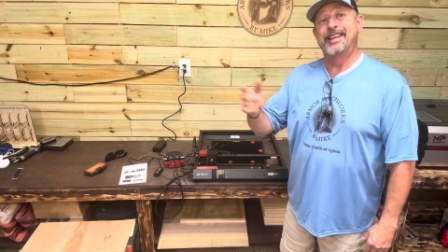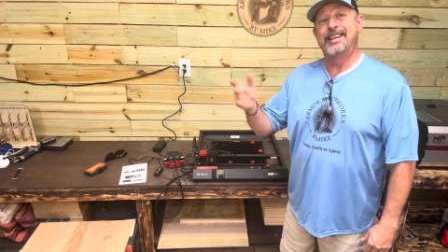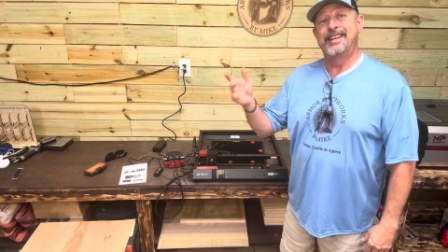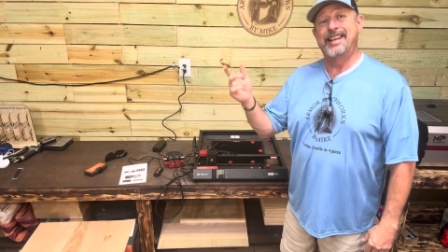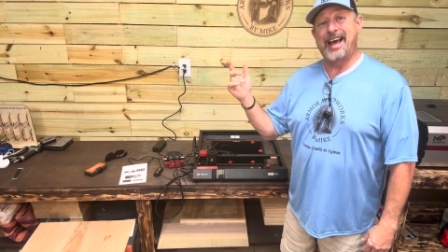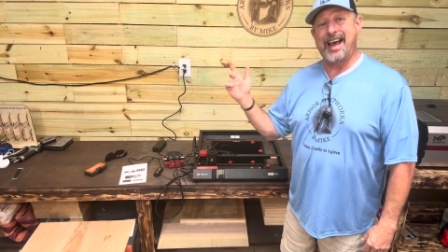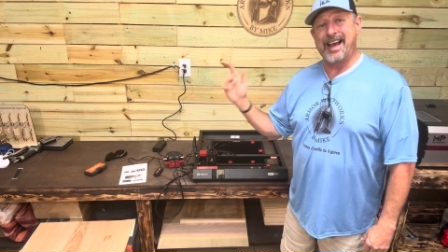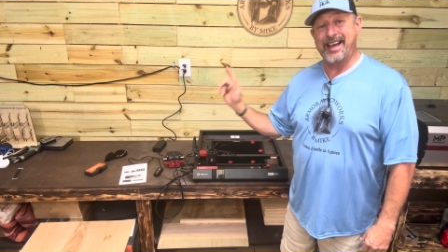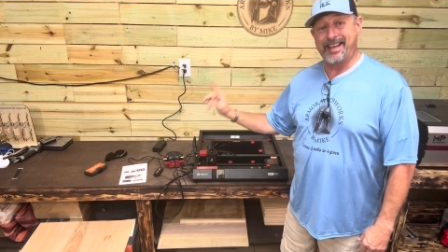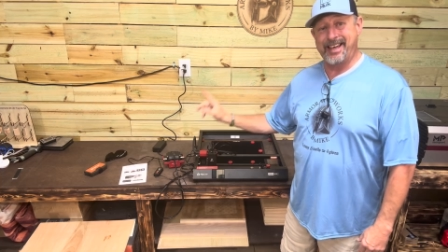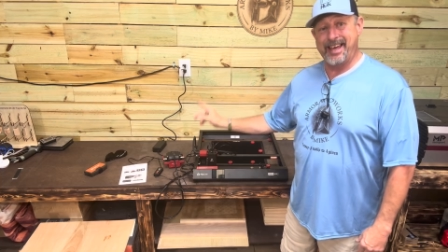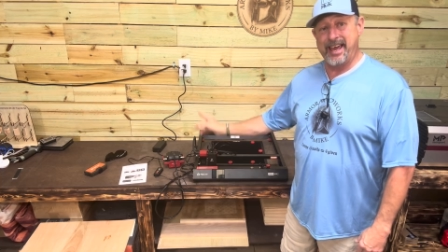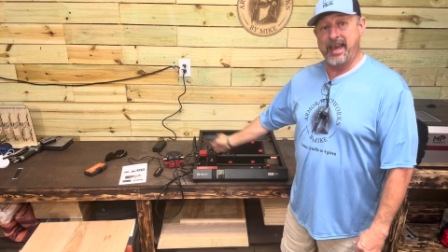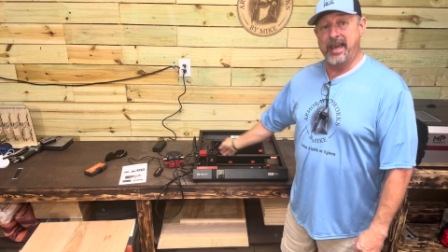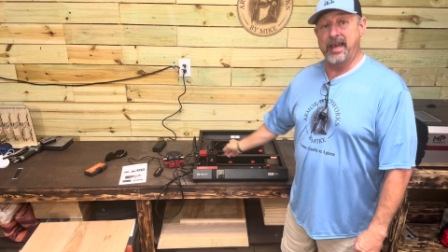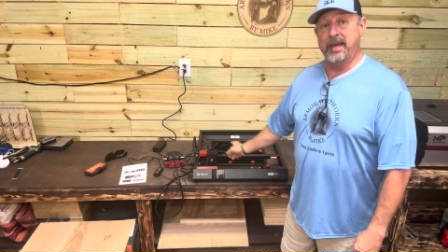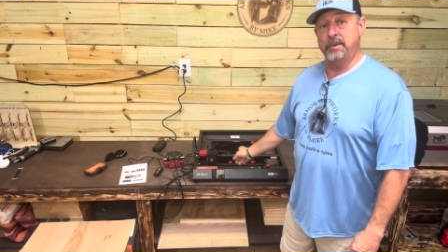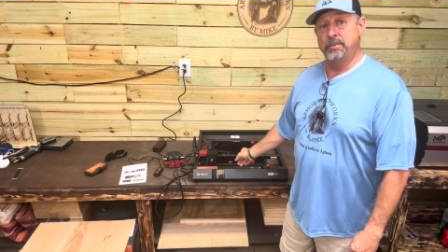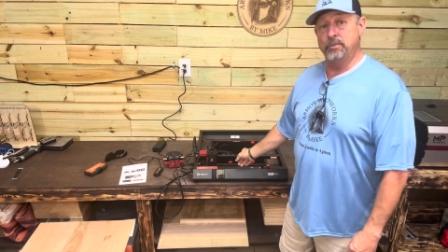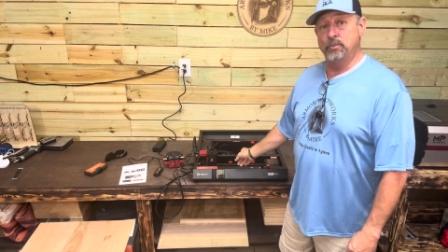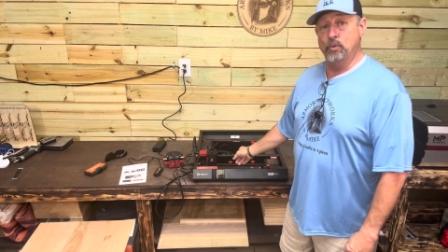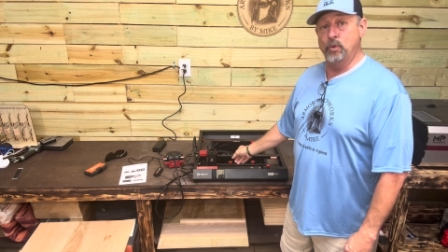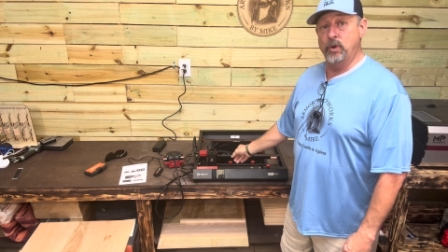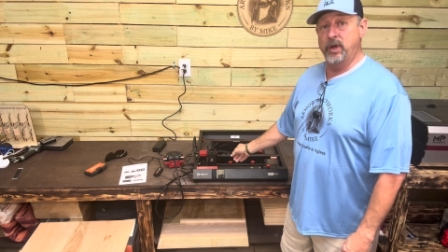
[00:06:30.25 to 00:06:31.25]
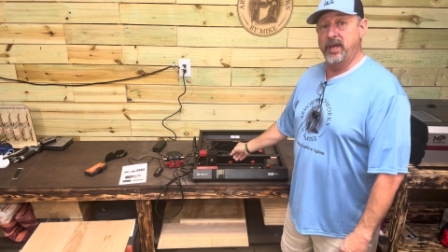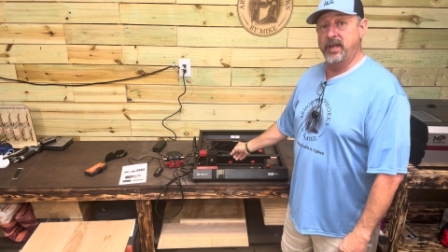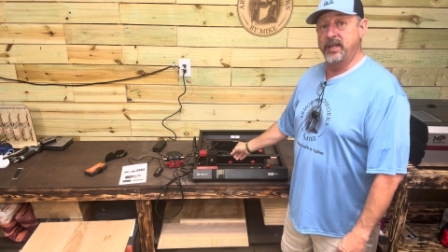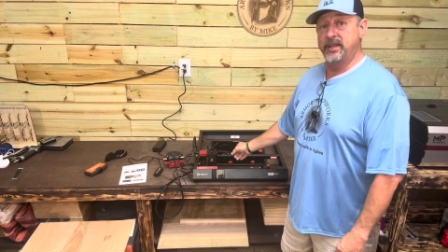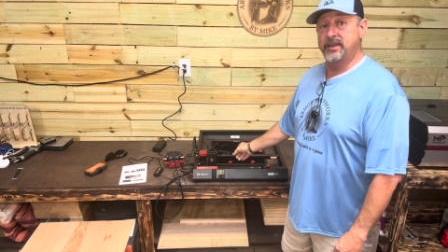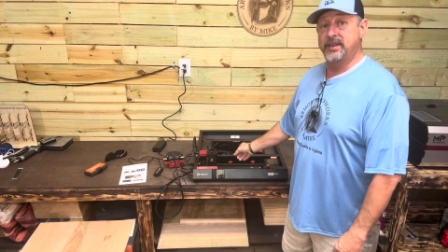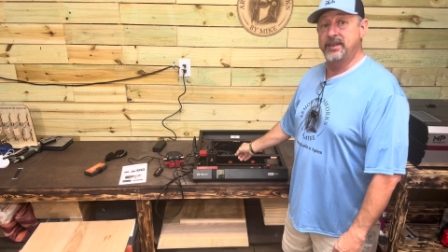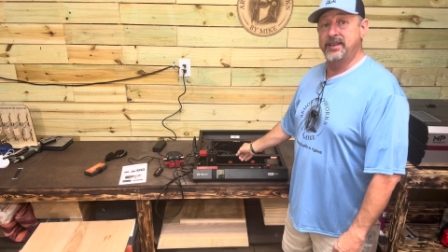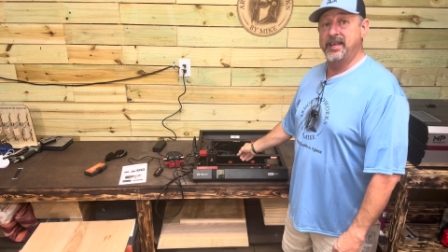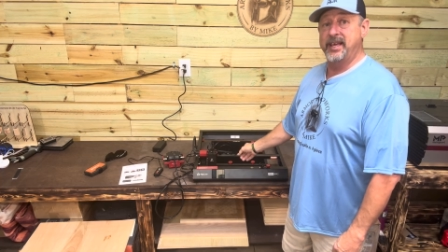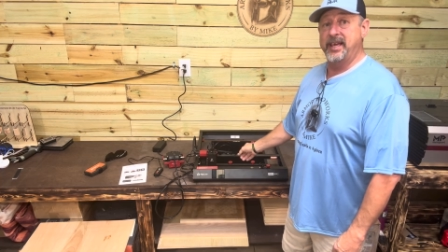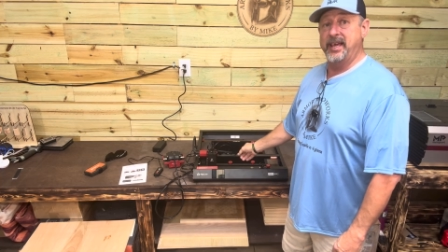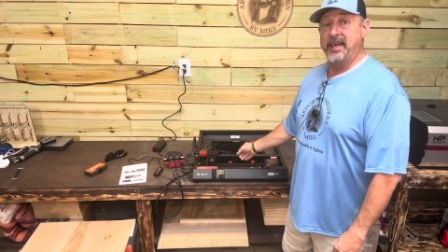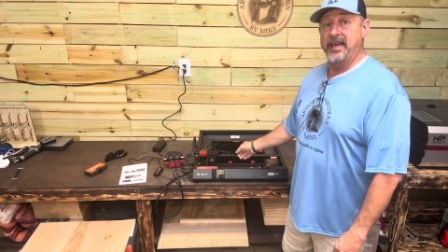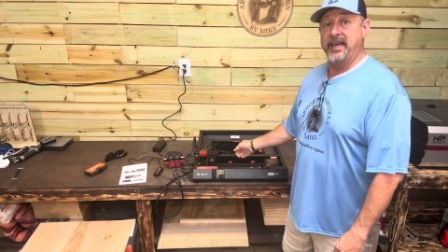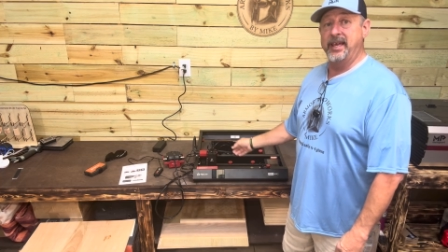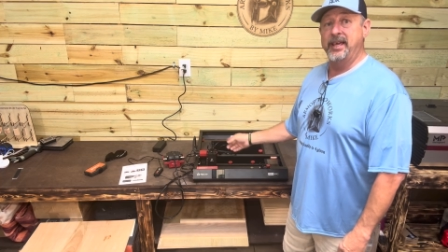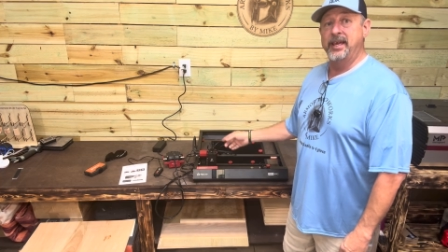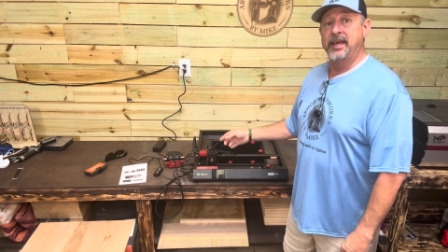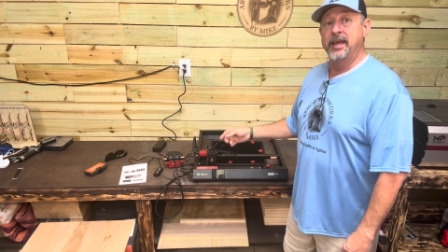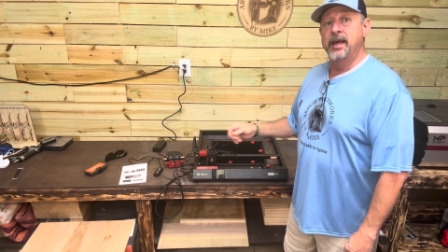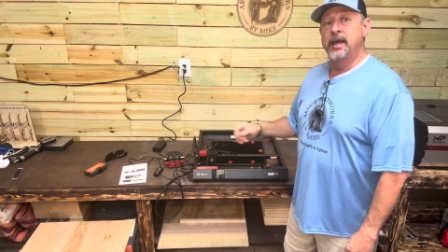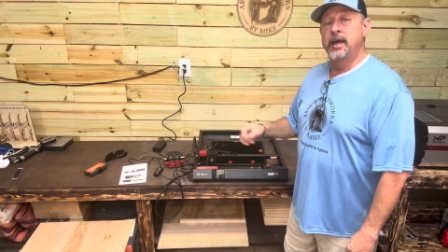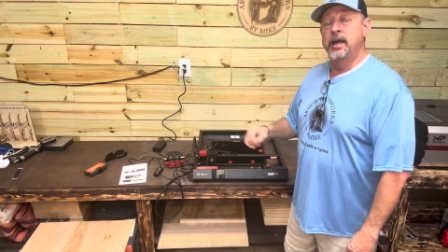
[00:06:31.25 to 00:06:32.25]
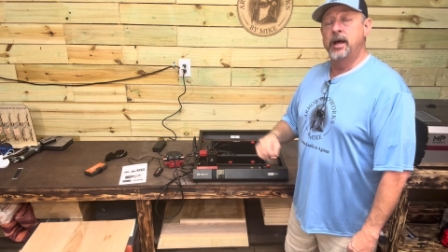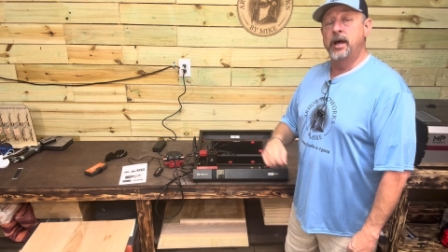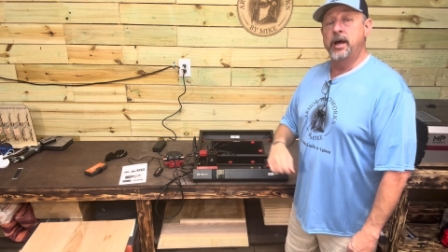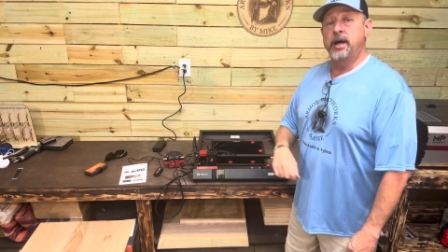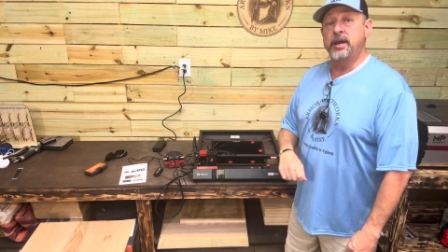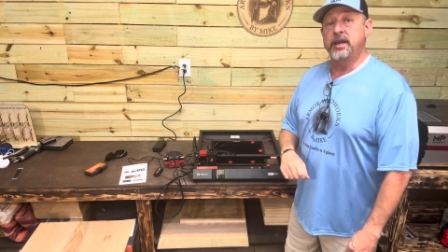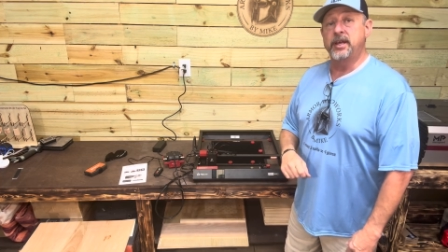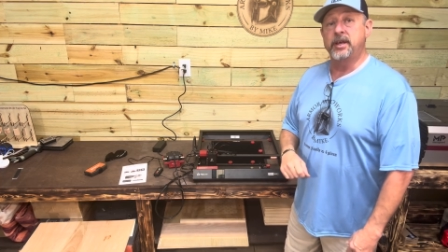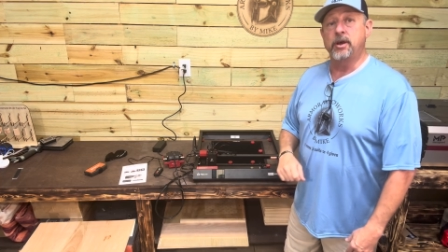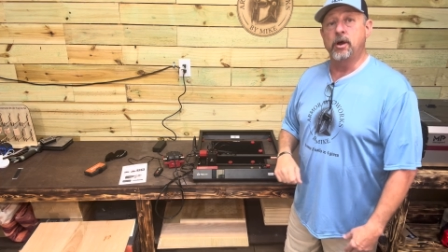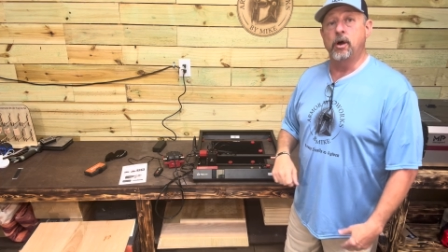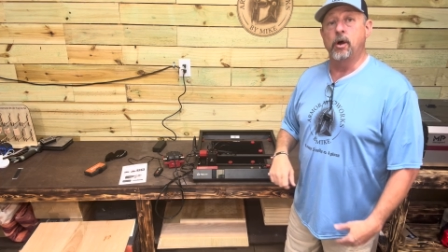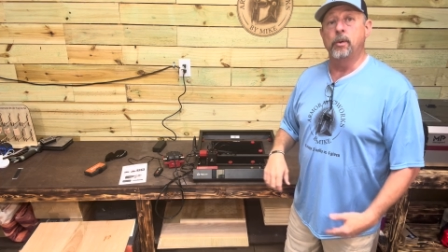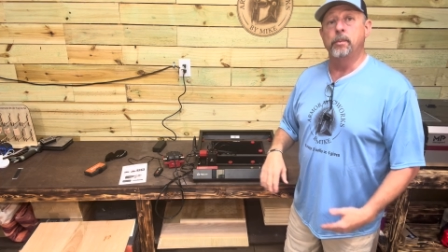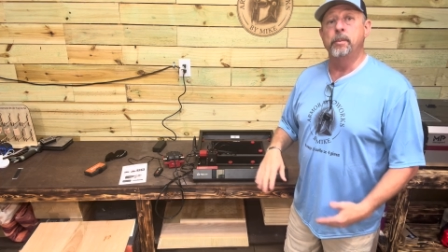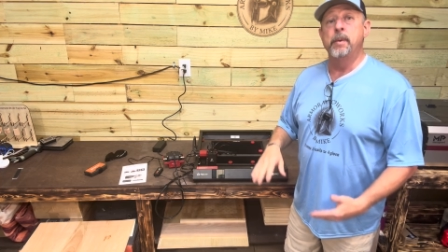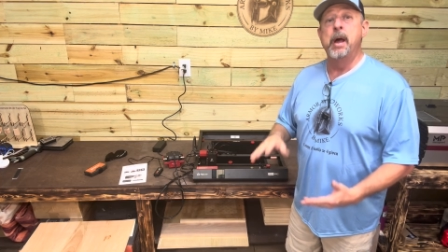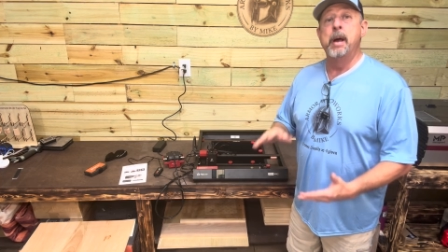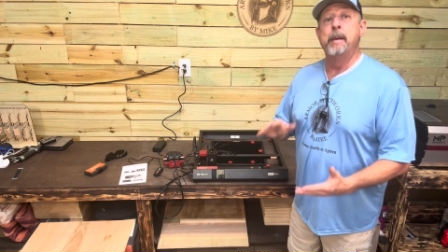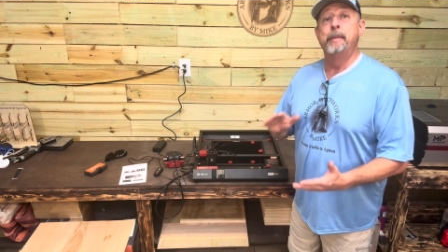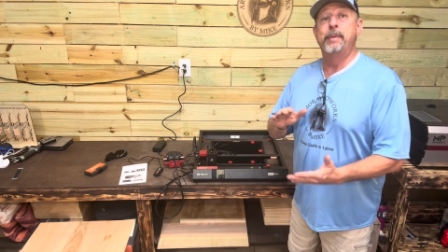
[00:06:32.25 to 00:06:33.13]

That came with the honeycomb,